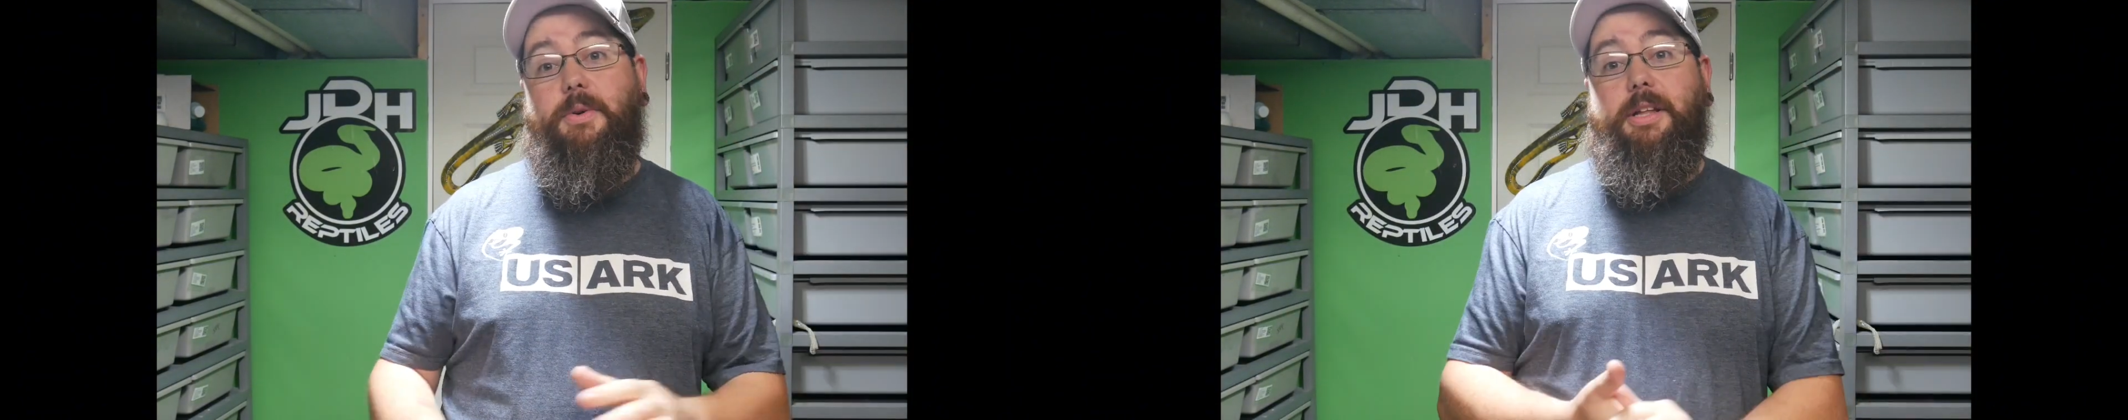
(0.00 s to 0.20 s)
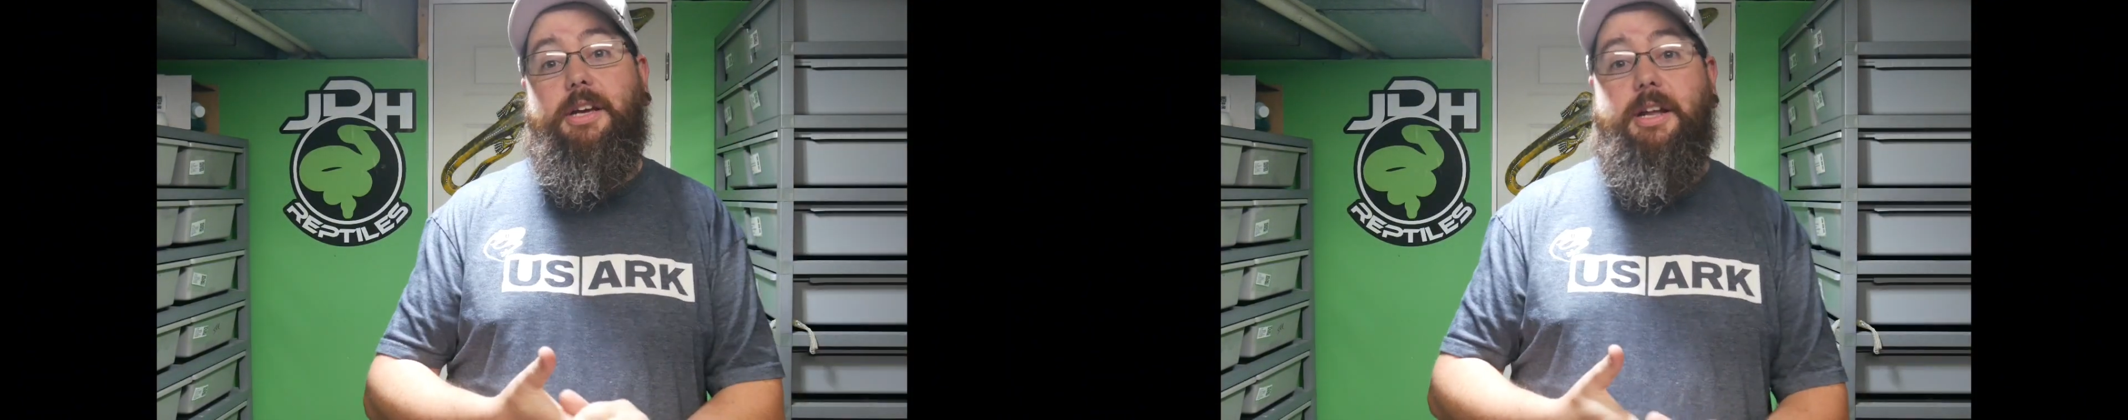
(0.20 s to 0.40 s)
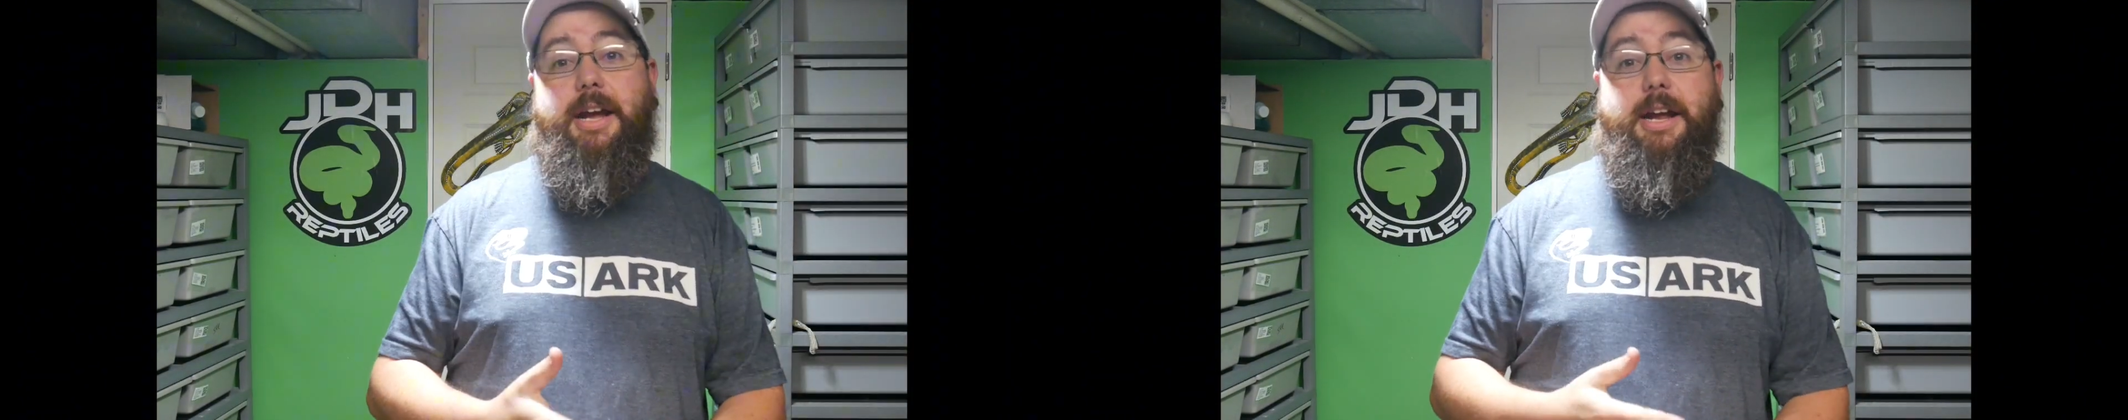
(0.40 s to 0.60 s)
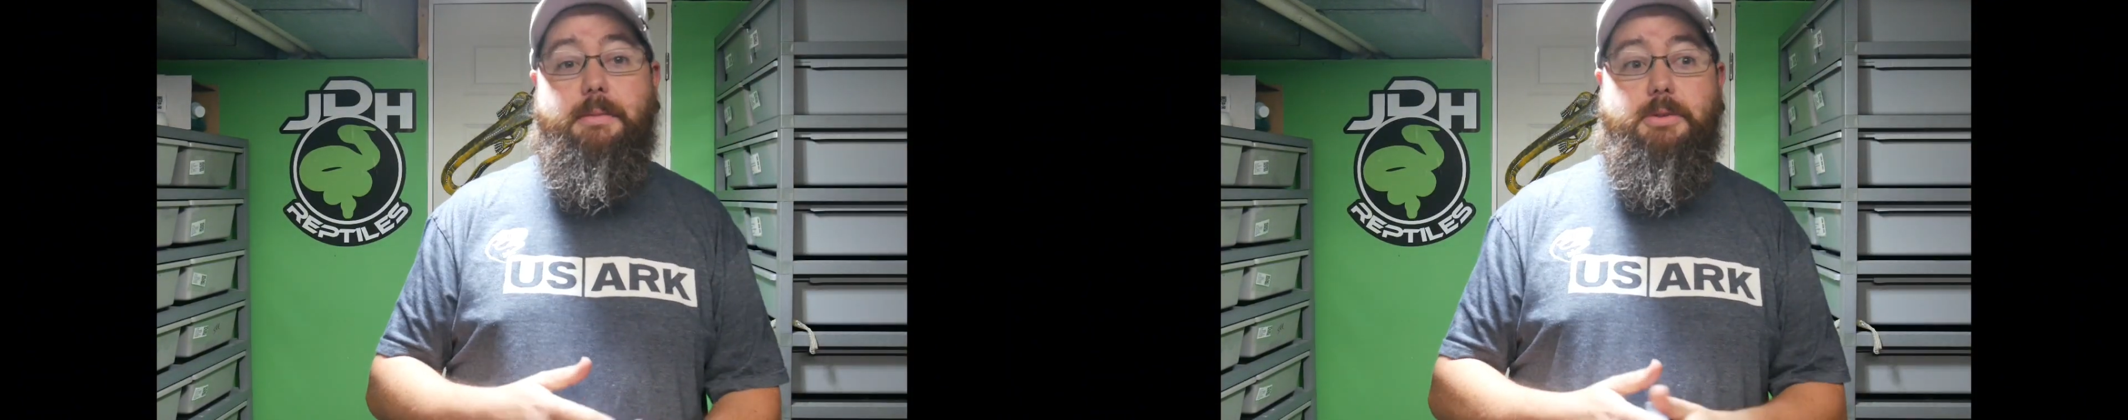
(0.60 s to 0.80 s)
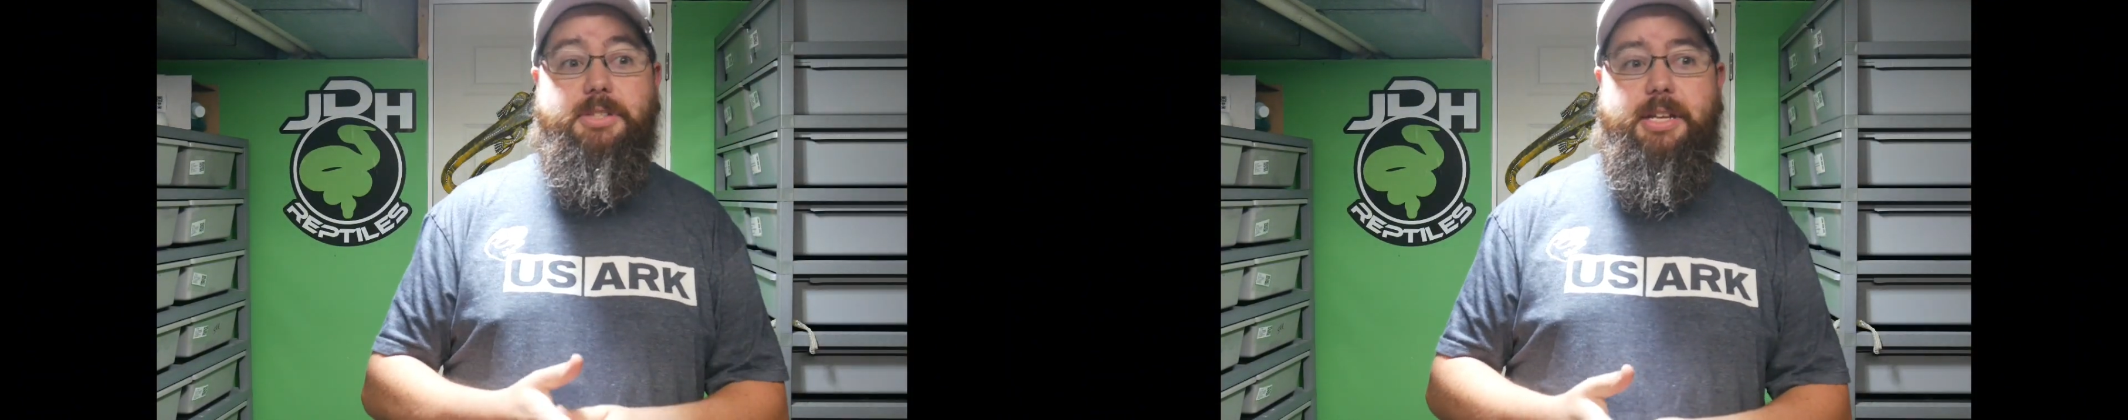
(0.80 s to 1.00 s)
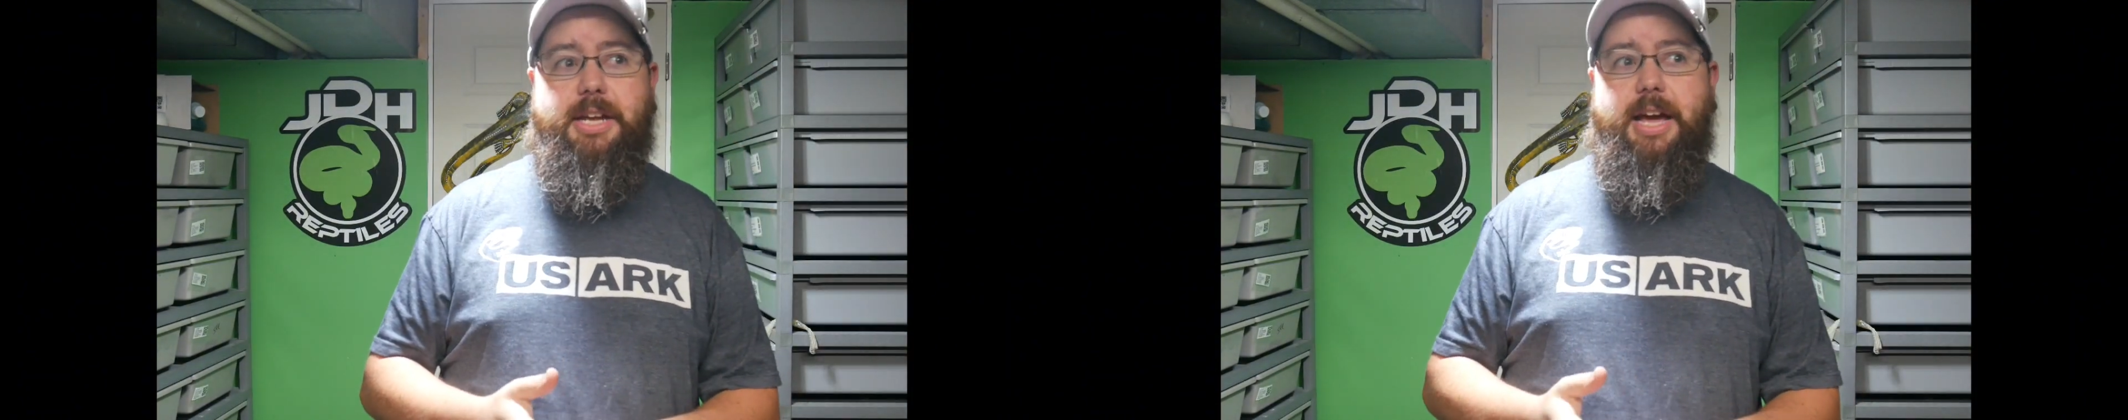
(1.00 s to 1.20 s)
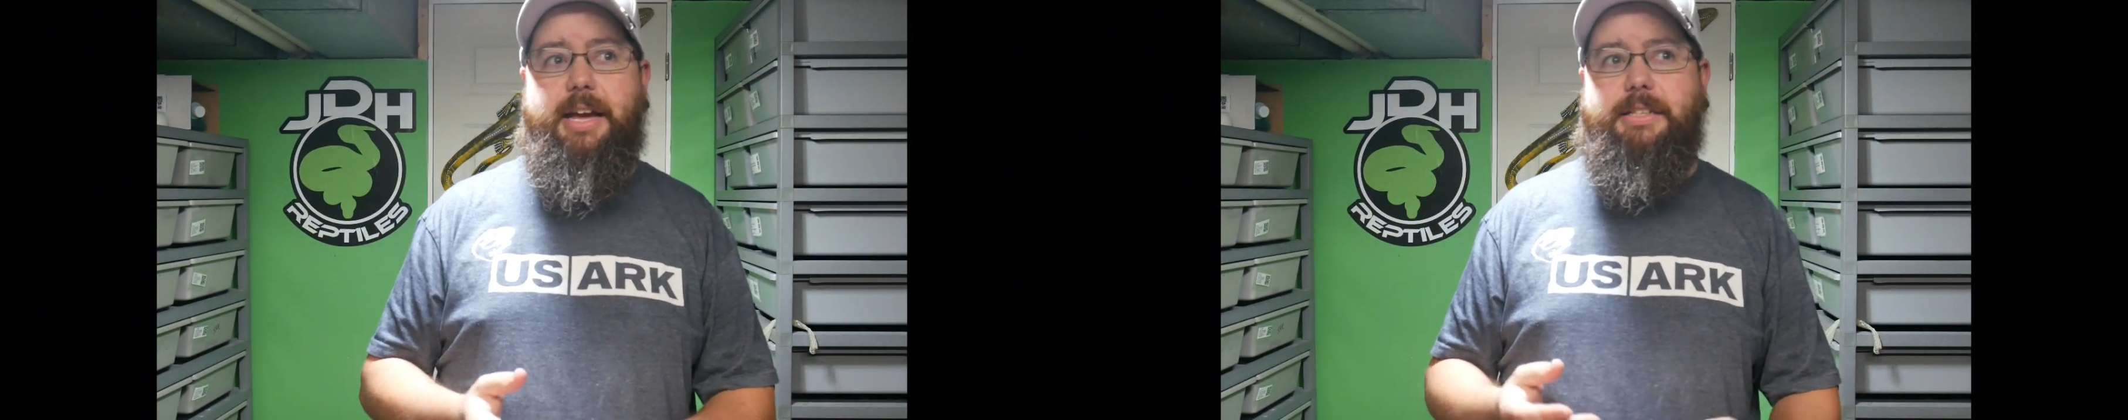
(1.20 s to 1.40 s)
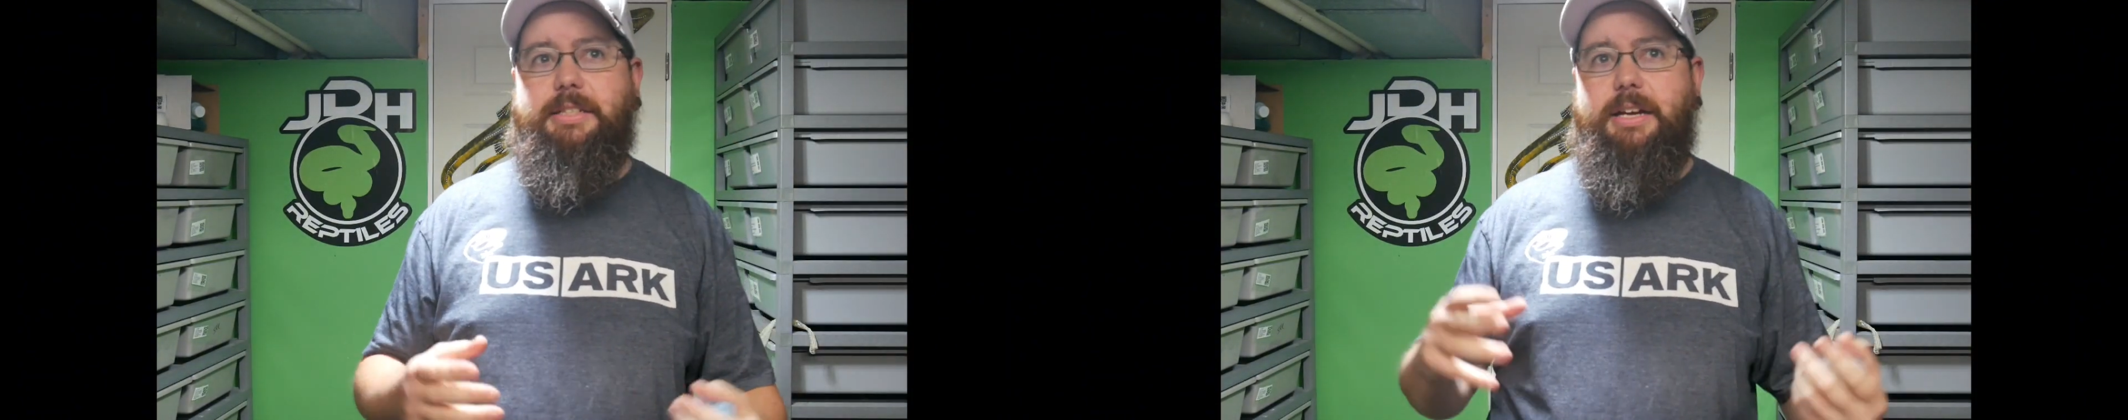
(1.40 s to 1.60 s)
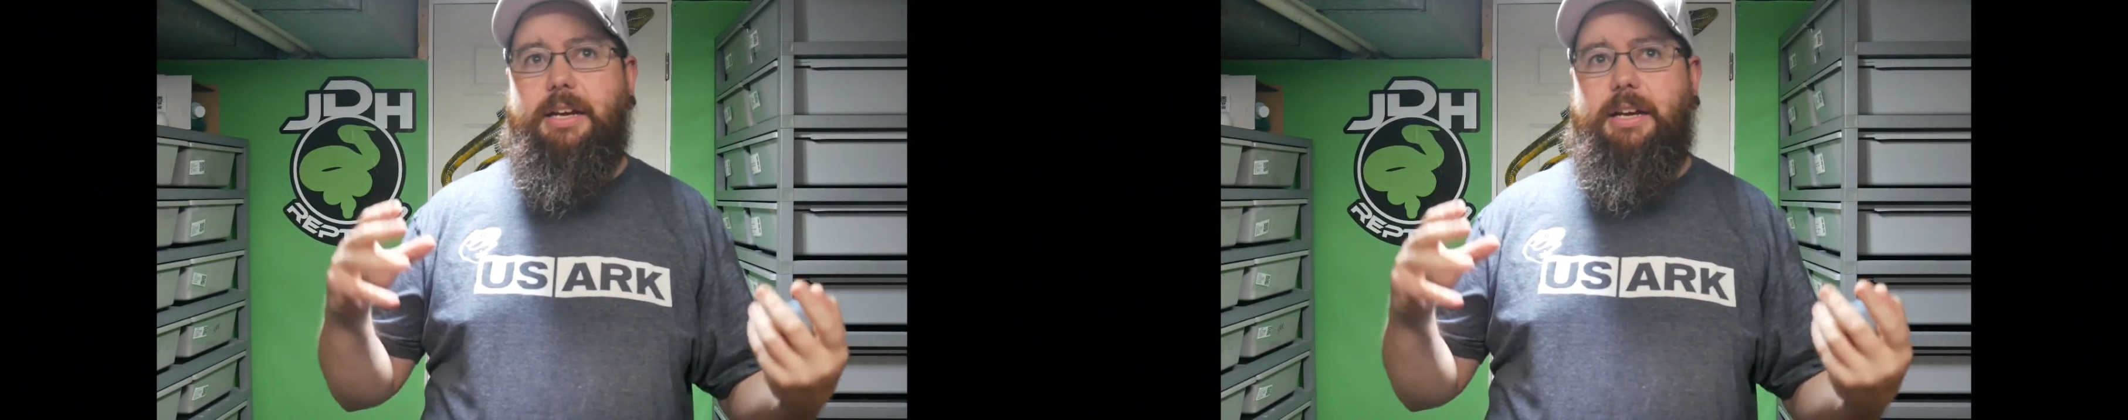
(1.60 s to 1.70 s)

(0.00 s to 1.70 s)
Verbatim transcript: really good animals in the eggs.